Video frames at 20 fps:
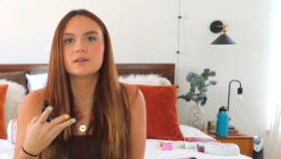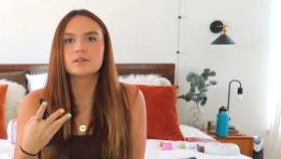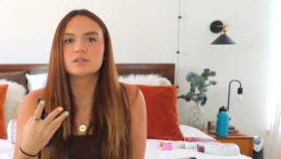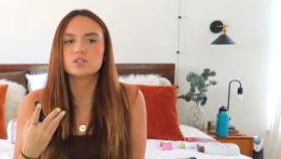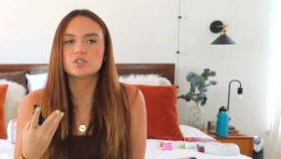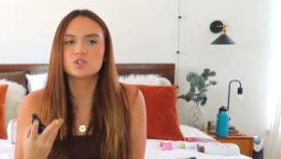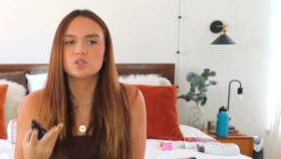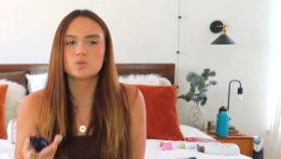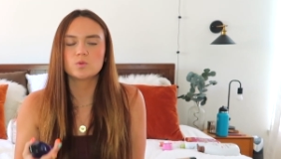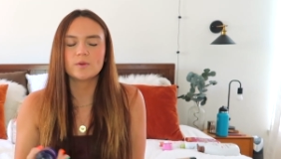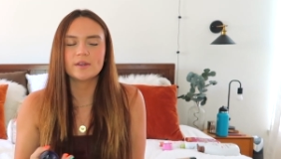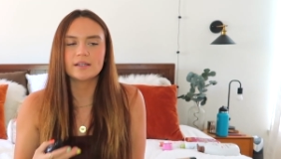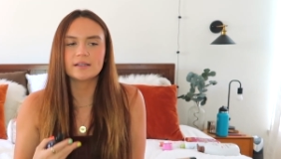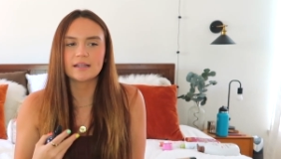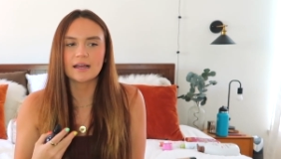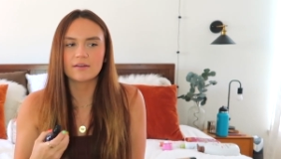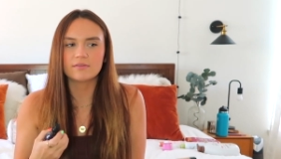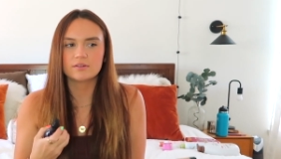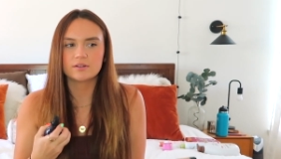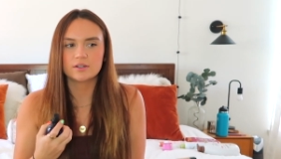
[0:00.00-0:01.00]
sweet
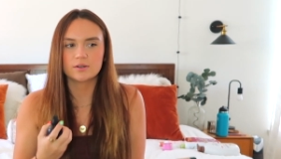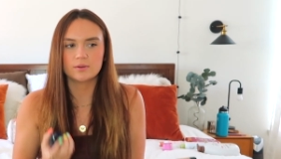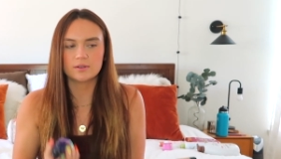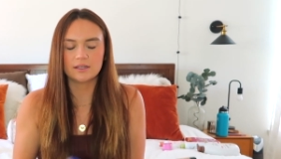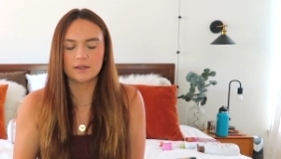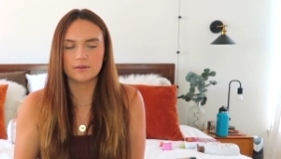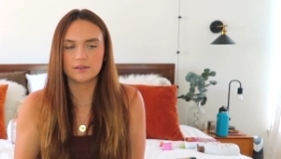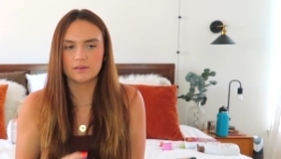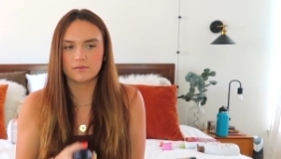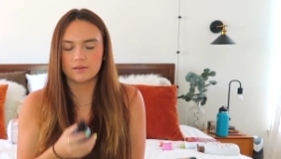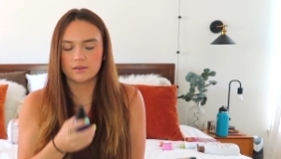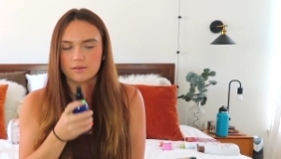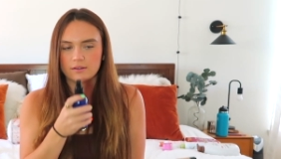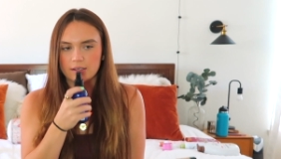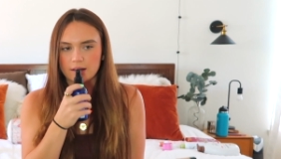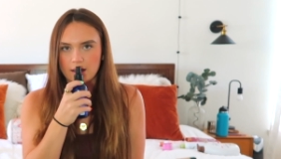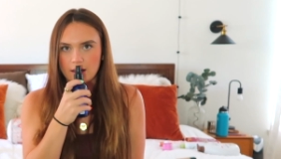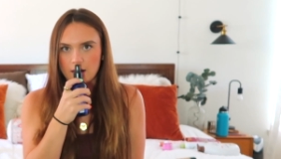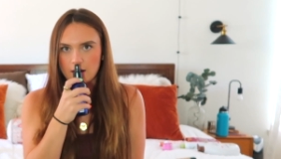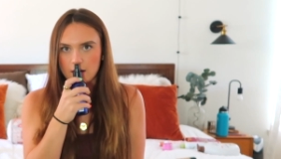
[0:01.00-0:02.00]
lavender without giving you
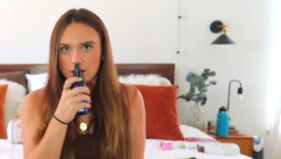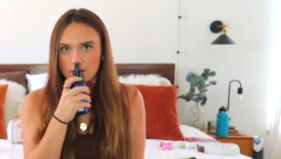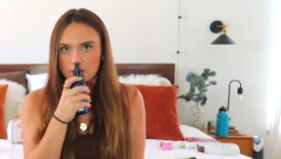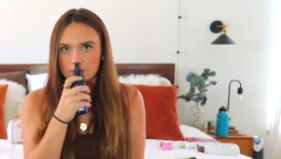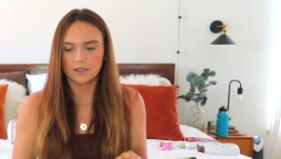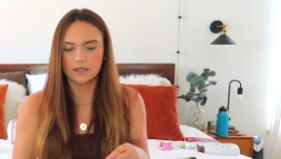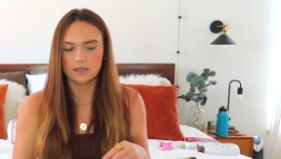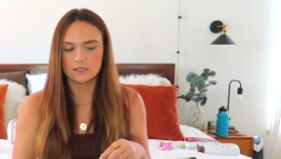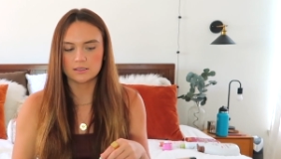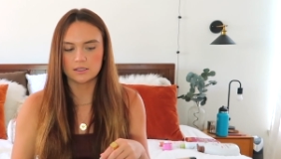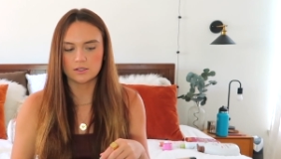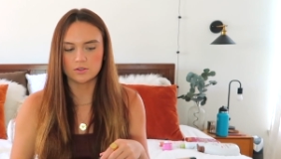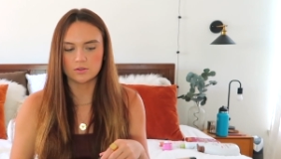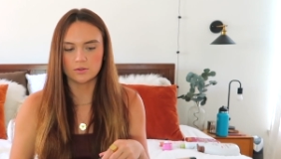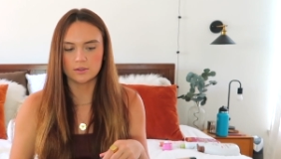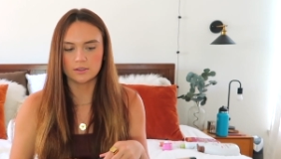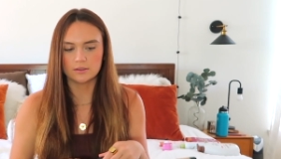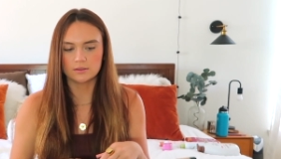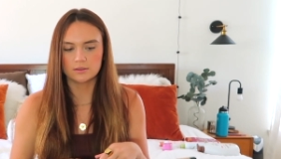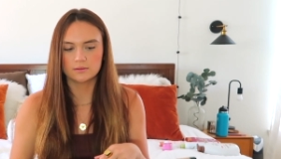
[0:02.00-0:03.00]
like a headache and
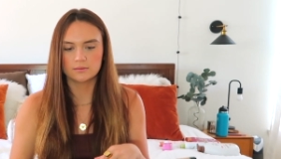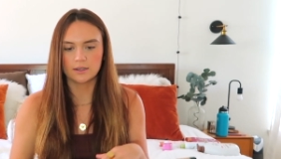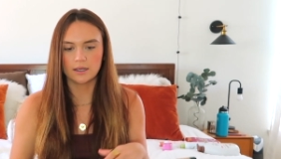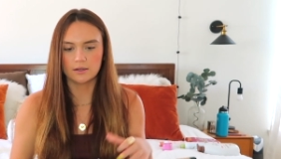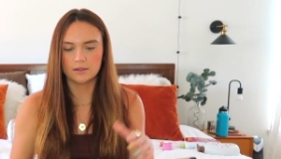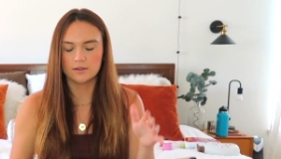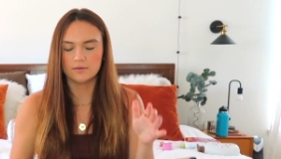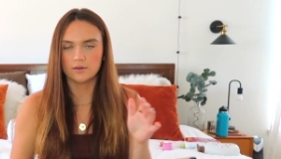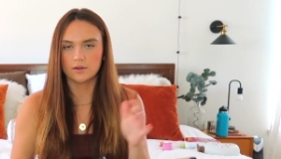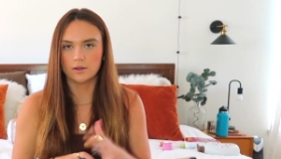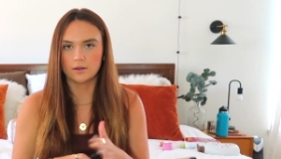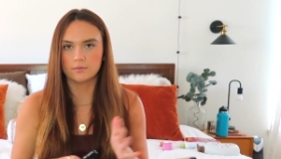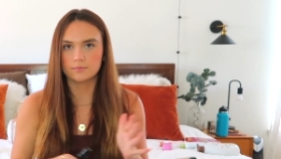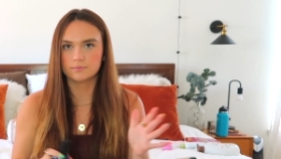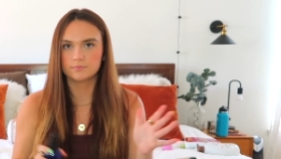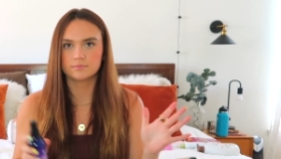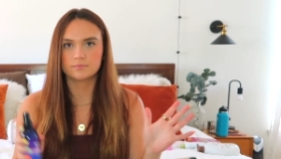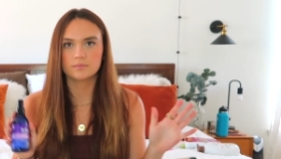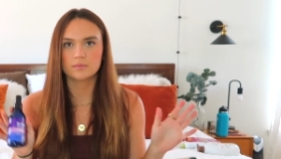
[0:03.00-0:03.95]
essential oils i don't even know